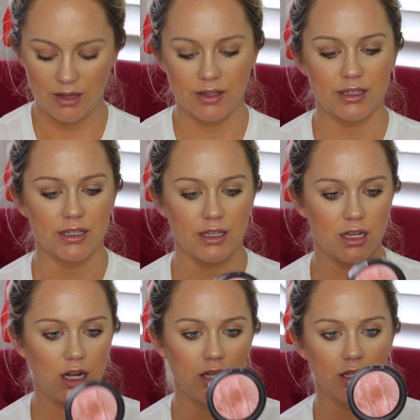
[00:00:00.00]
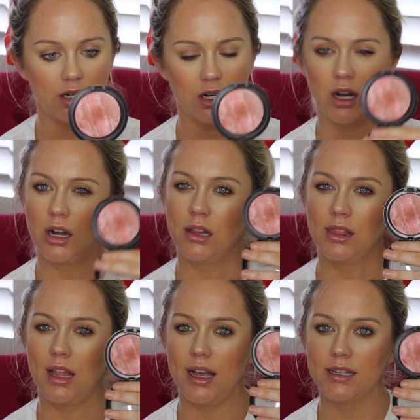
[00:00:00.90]
This is in the color
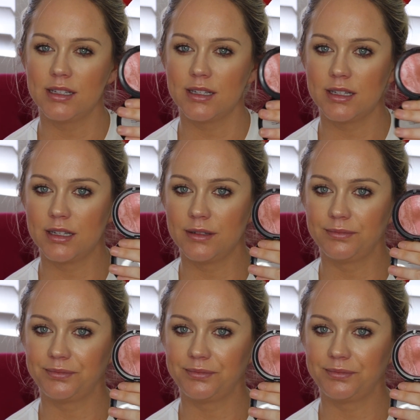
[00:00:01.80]
Lust.